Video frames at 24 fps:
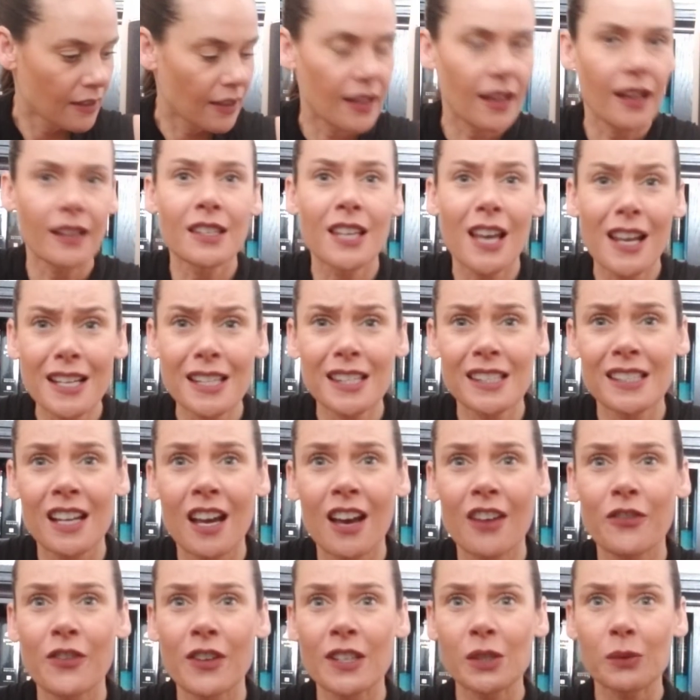a ton of
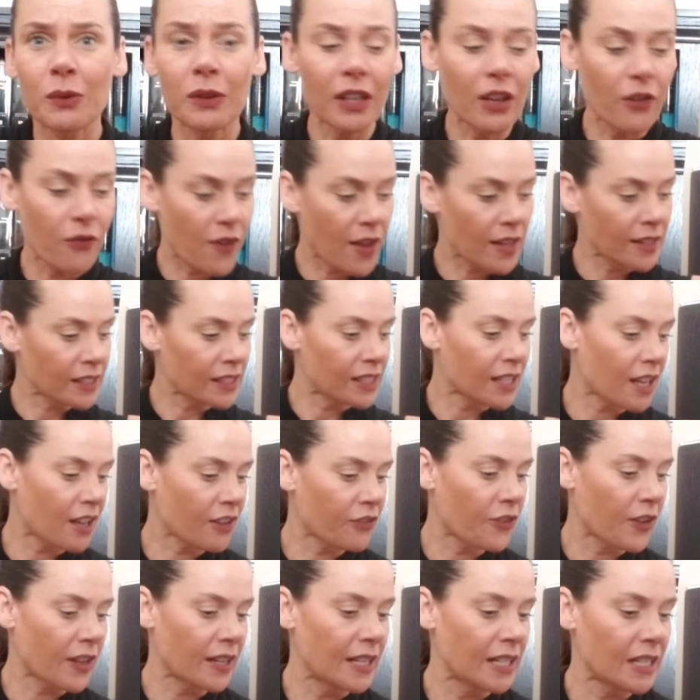stuff. It's really fun
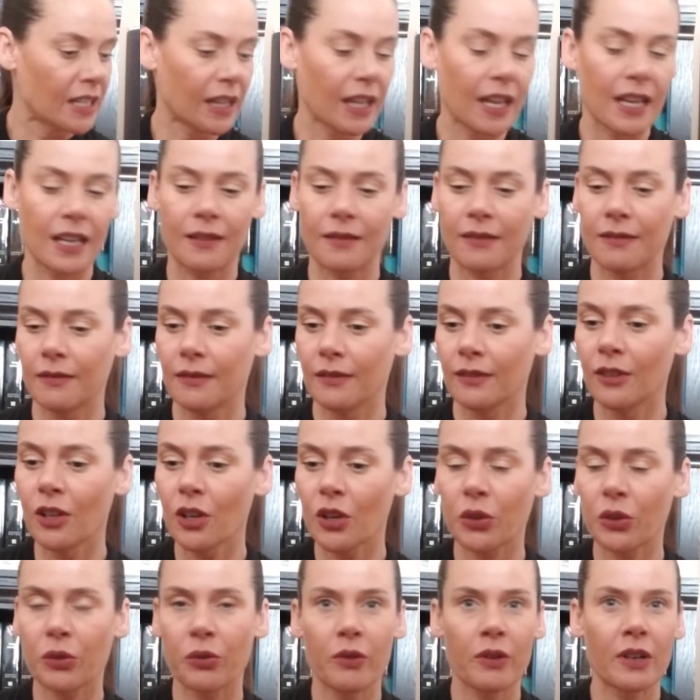stuff. I need to like look
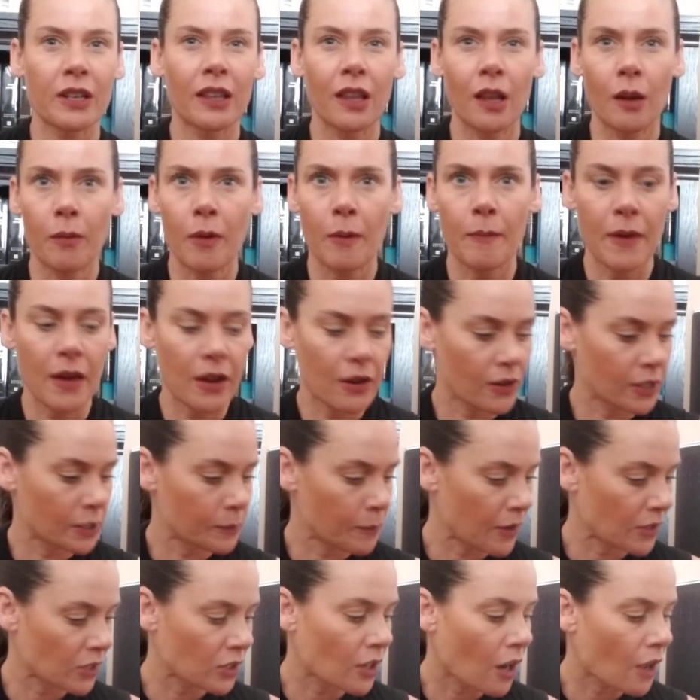through it a little bit better,
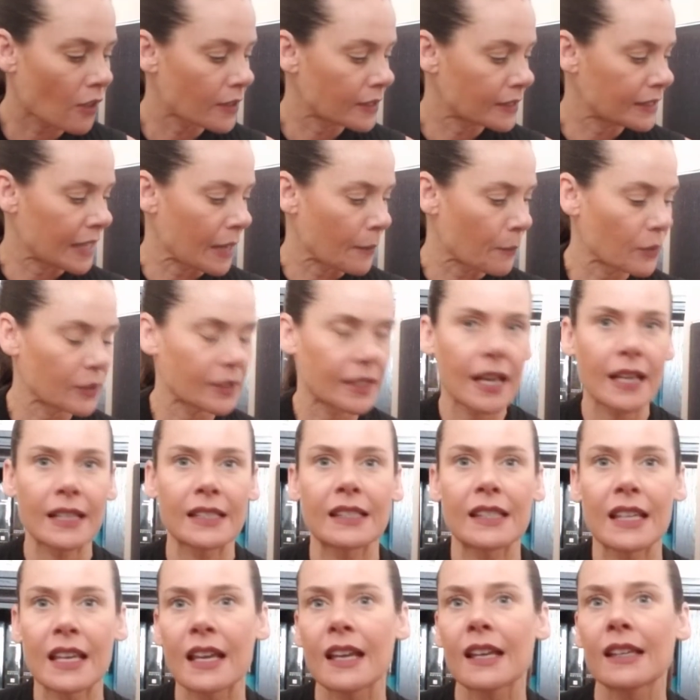especially all the sample size
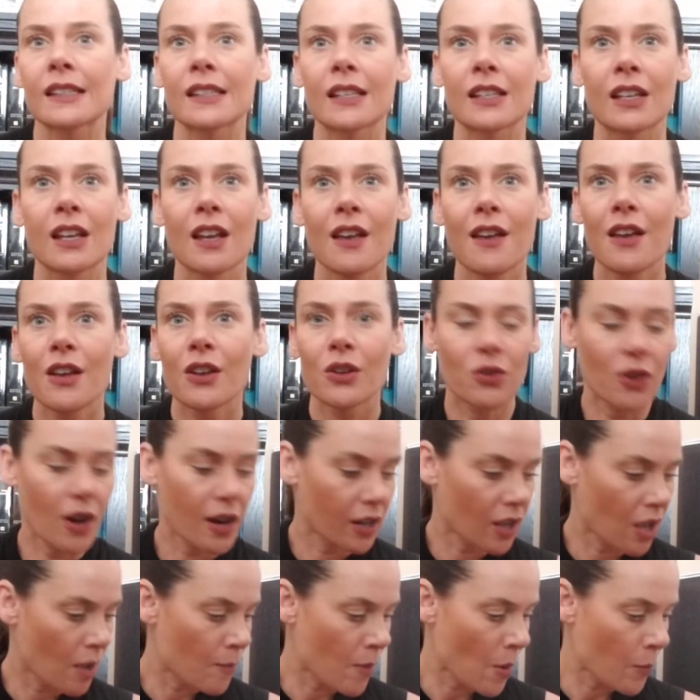things, and try to
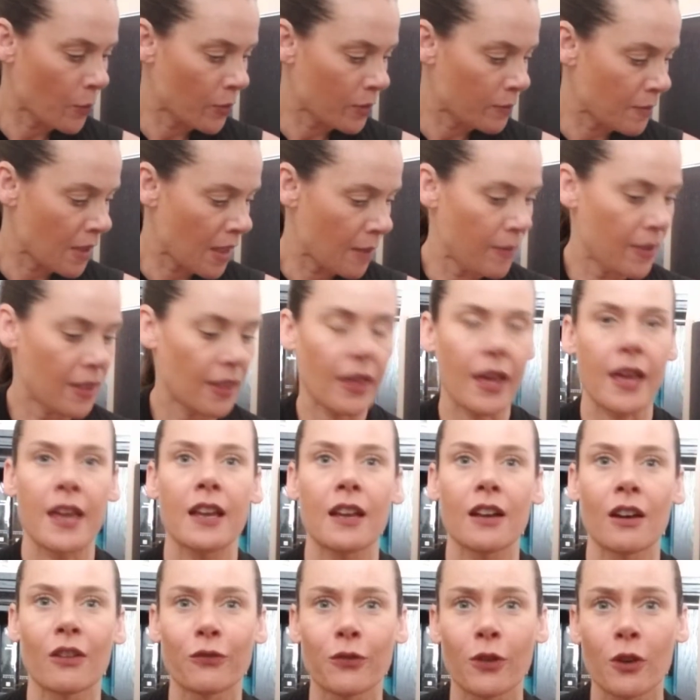come up with maybe
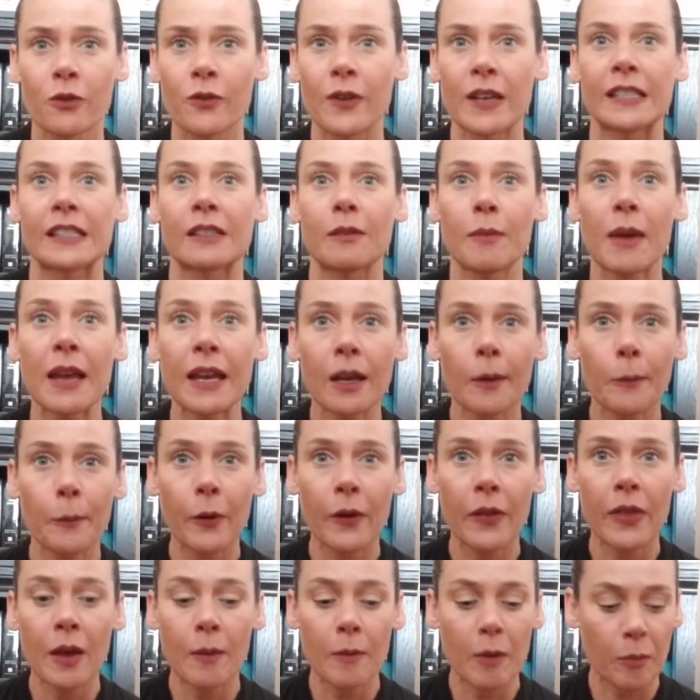like a full face of makeup
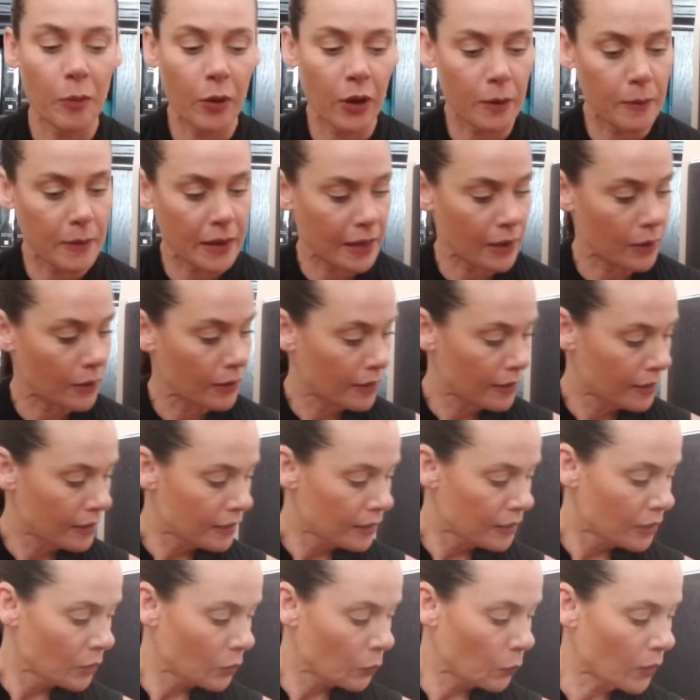with them and put them in
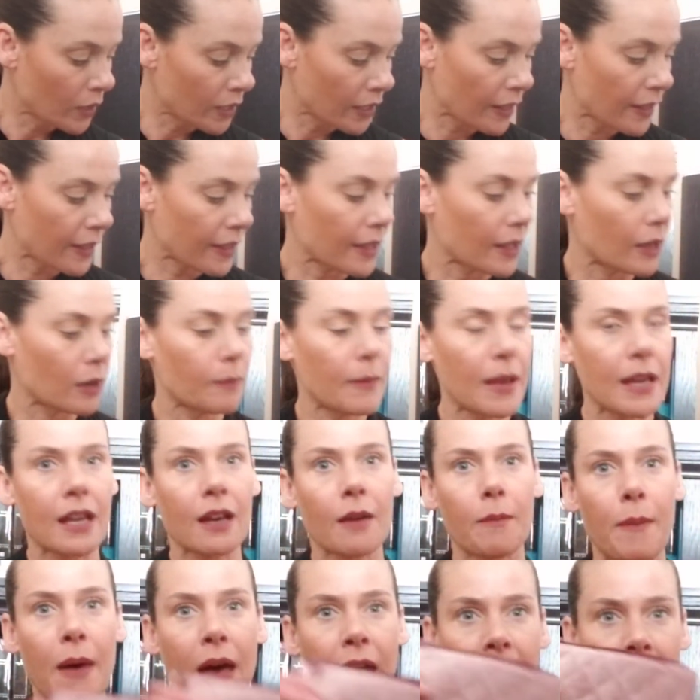one of the little
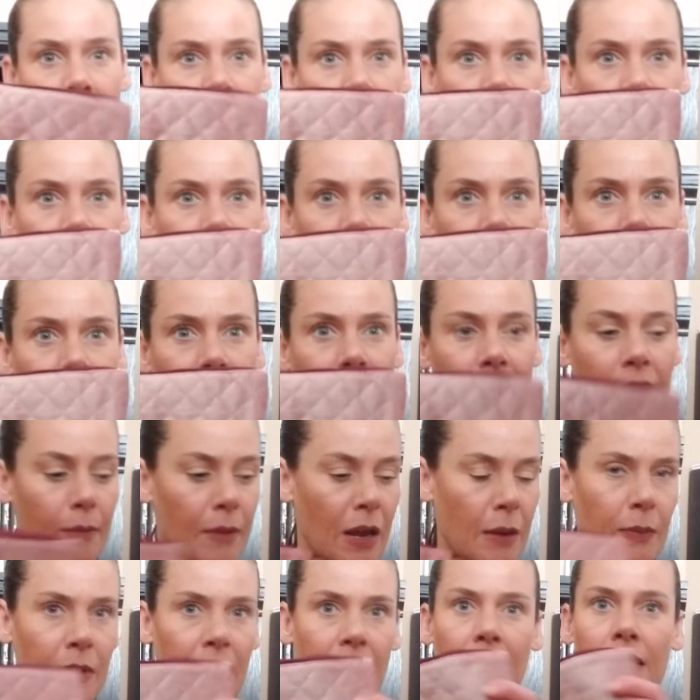makeup bags. That
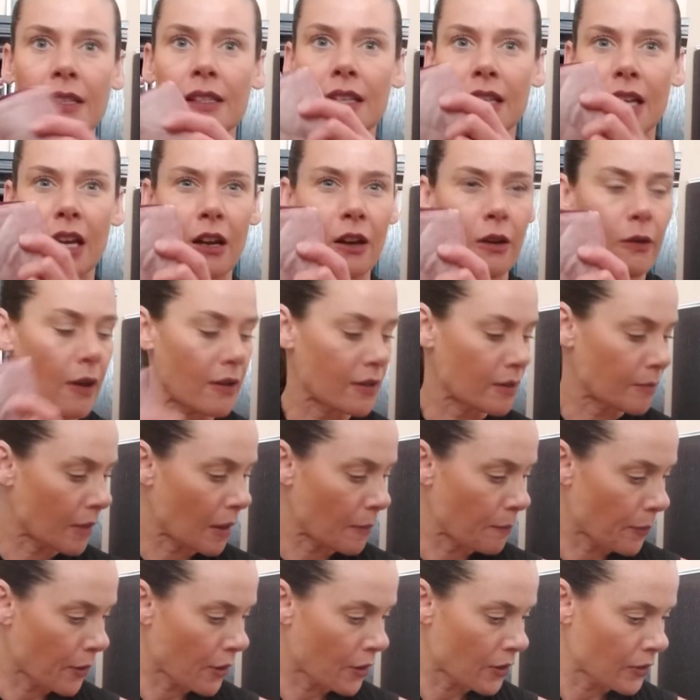might be nice to carry around in my
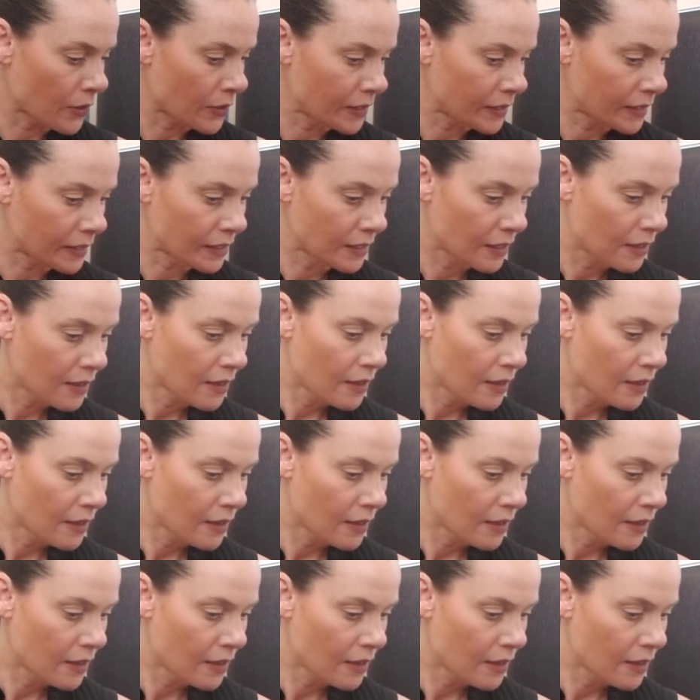purse.